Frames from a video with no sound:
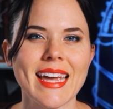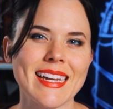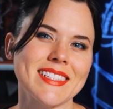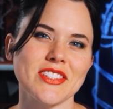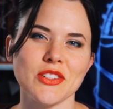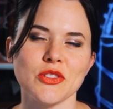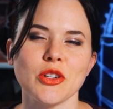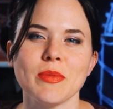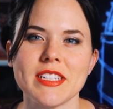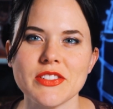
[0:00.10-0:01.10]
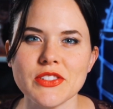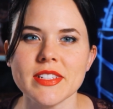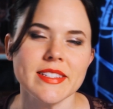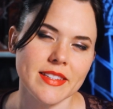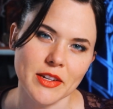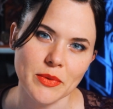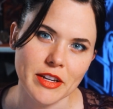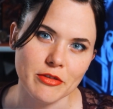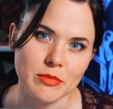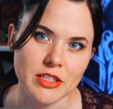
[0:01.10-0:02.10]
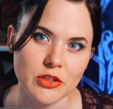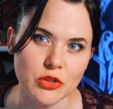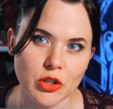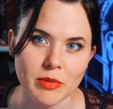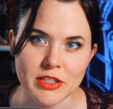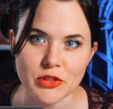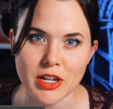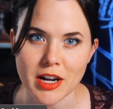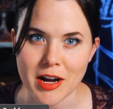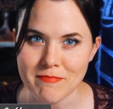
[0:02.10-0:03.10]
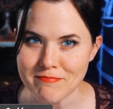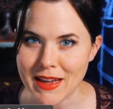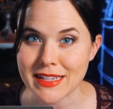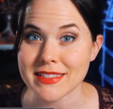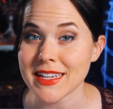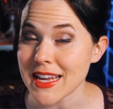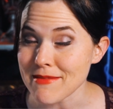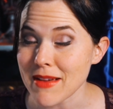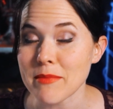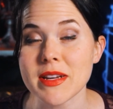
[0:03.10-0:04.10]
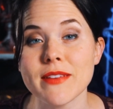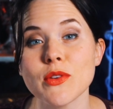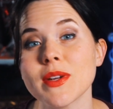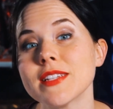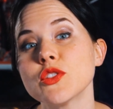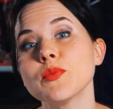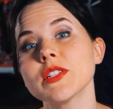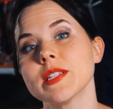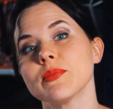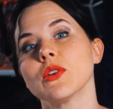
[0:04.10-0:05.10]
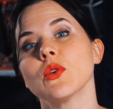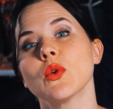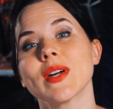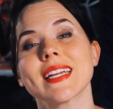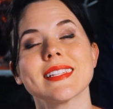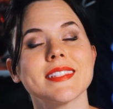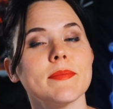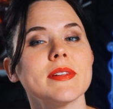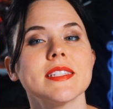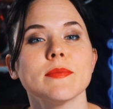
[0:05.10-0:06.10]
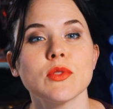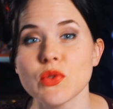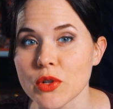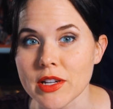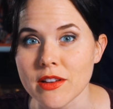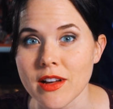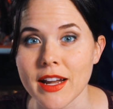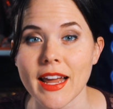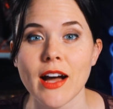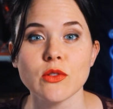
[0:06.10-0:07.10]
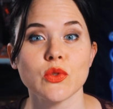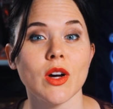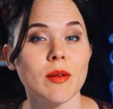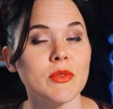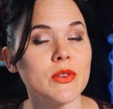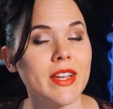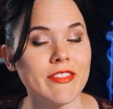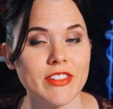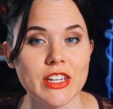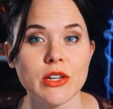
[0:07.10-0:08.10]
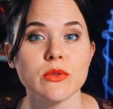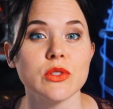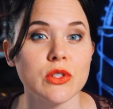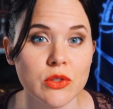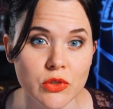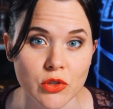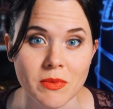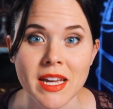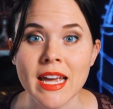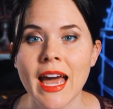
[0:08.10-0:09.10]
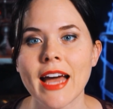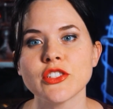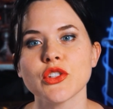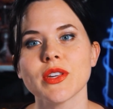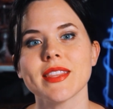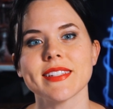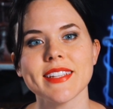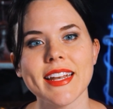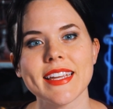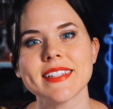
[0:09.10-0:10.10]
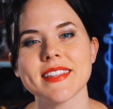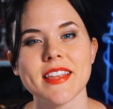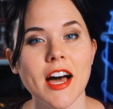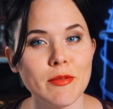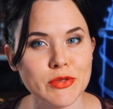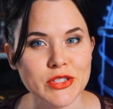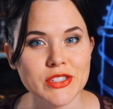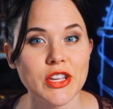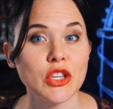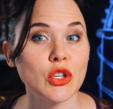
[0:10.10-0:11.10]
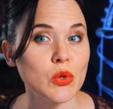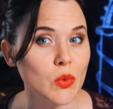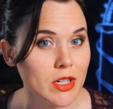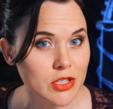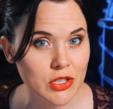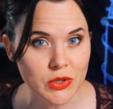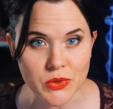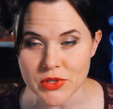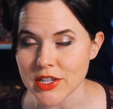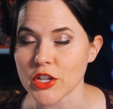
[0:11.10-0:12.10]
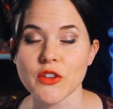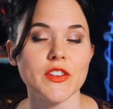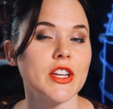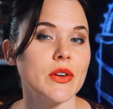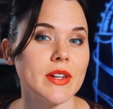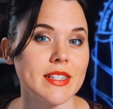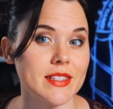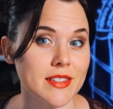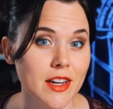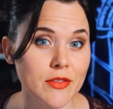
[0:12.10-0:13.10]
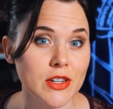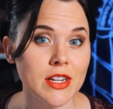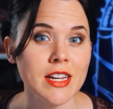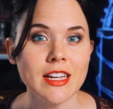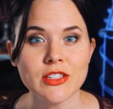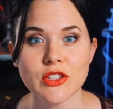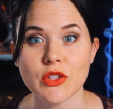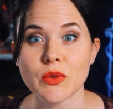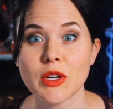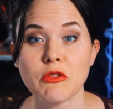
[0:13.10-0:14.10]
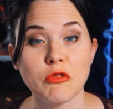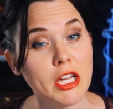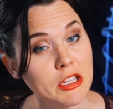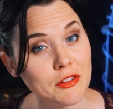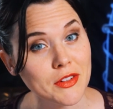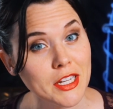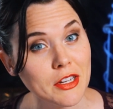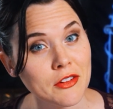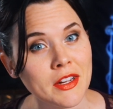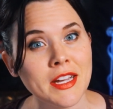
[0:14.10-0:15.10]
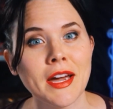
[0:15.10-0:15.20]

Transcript: Hey Digital Trailblazers, it's Leah Ray from DigitalTrailBlazer.com, and today I'm going to give you a super simple, quick step-by-step tutorial on how to upload a video to YouTube and show you the settings and the options that you want to use so that your video can get discovered, so that you can rank your video,